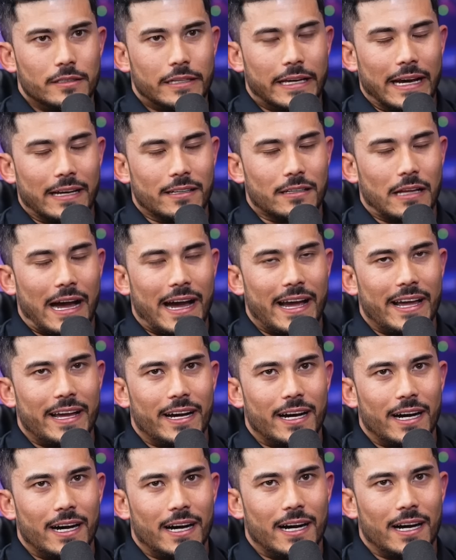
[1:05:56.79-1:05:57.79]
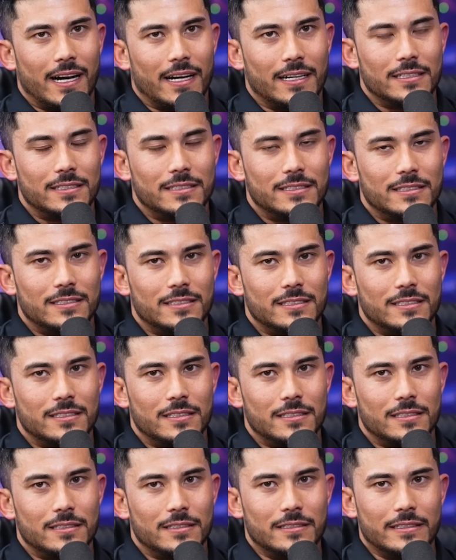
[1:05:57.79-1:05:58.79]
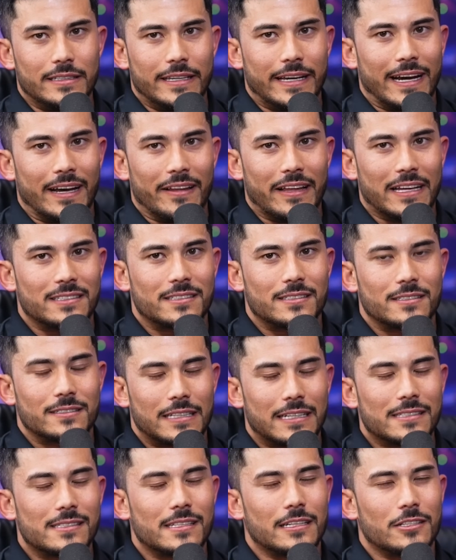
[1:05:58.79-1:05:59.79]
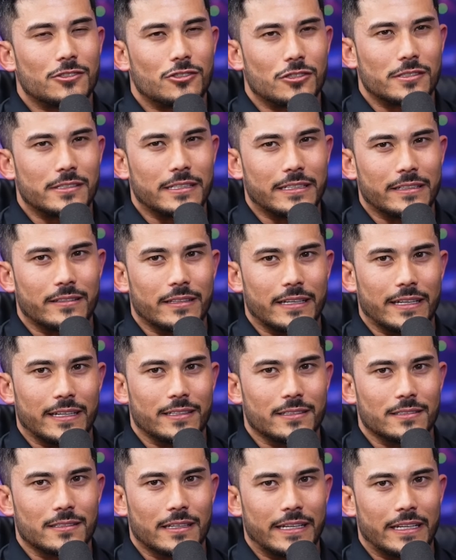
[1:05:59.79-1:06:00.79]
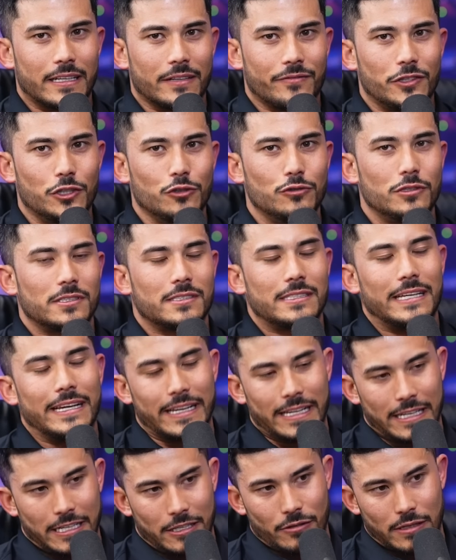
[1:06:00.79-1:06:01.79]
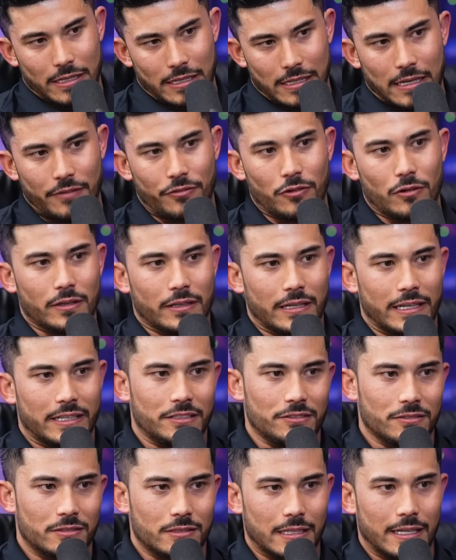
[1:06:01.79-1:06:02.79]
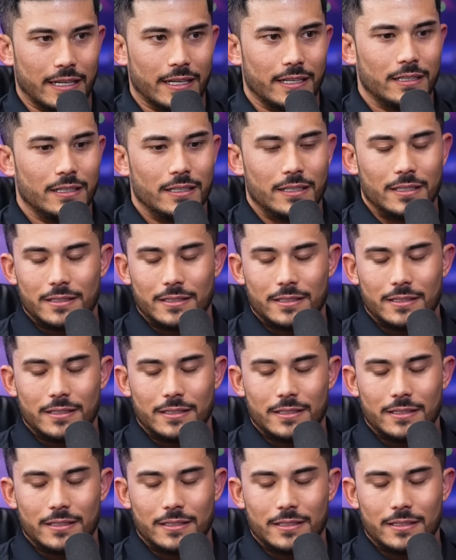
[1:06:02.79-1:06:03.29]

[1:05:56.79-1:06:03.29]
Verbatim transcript: Yeah. Yeah, that's an interesting thing. Because like if you just take anyone and everyone, like you said,